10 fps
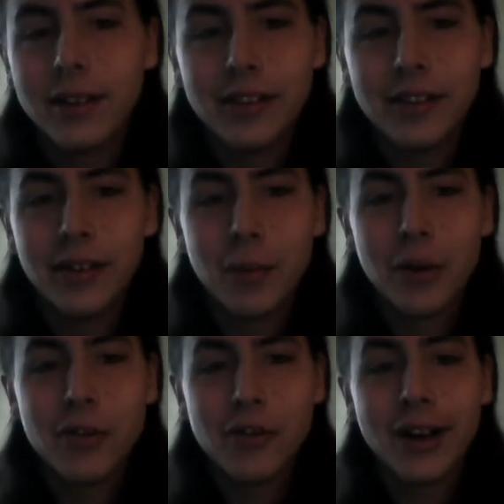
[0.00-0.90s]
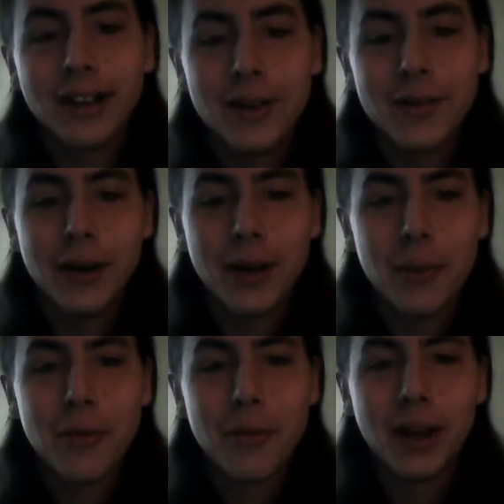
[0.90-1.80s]
You know, I'm gonna try to live it up
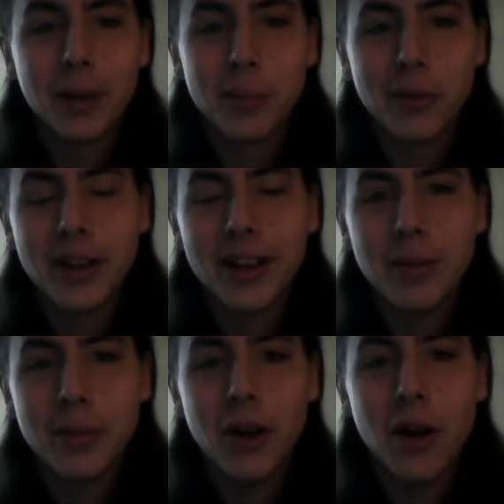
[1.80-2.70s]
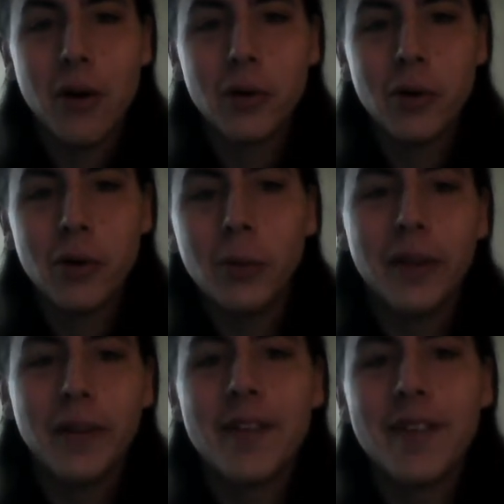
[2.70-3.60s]
so I can pretend to be all cool and this,